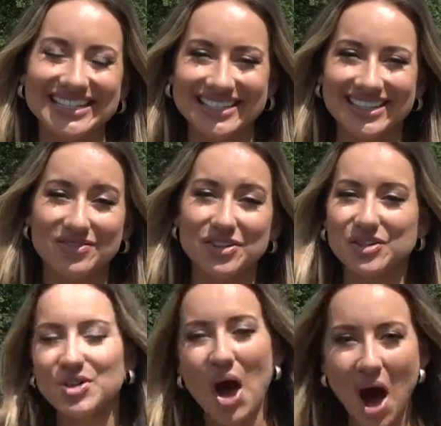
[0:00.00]
It
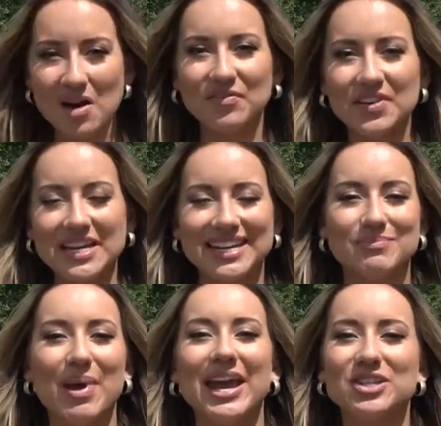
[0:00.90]
delivers coffee
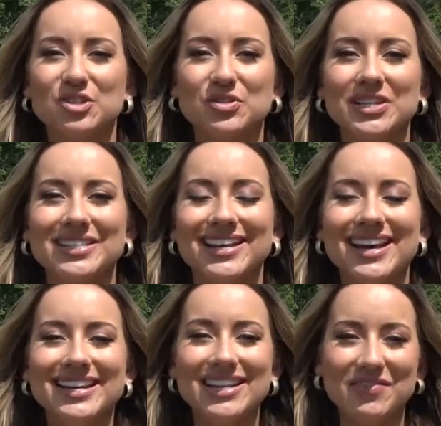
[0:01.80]
and pastries.
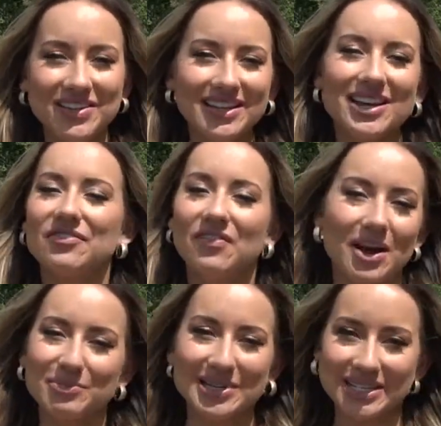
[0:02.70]
Definitely a
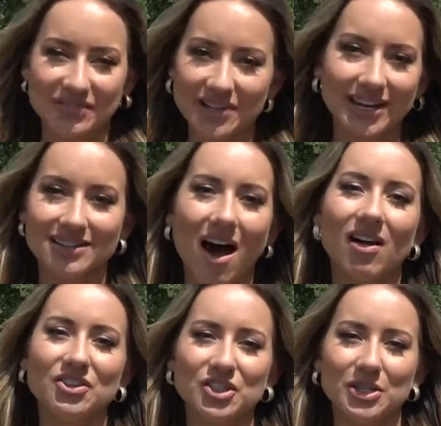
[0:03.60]
fun piece of
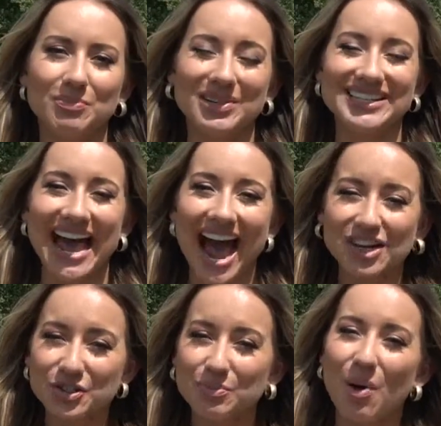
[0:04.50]
technology, but it's
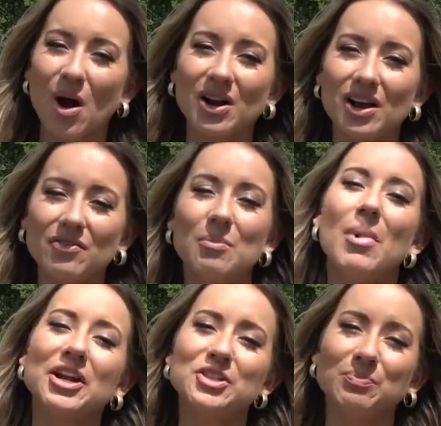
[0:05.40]
actually part of a
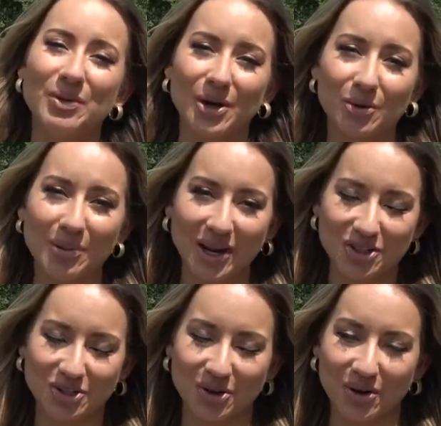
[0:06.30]
much bigger
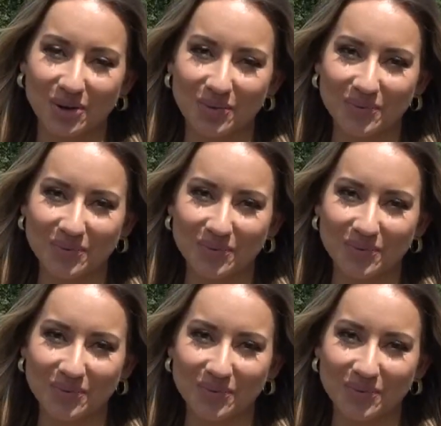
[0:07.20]
picture.